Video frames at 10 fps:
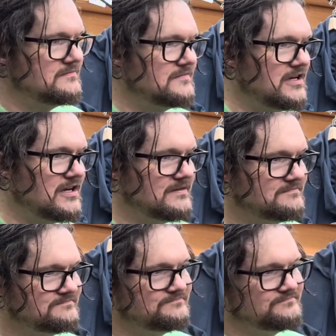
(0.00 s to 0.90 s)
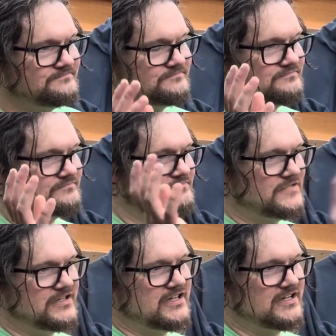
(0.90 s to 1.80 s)

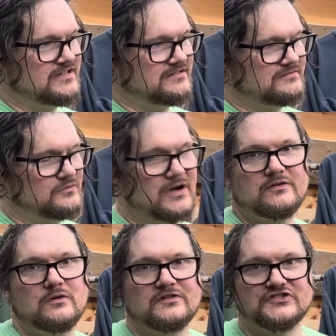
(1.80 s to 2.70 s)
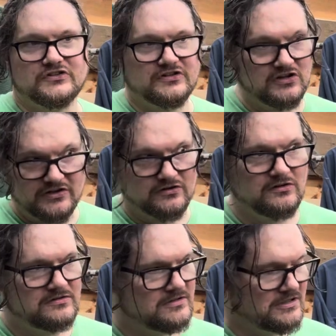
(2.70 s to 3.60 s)
The Weatherwool is a little,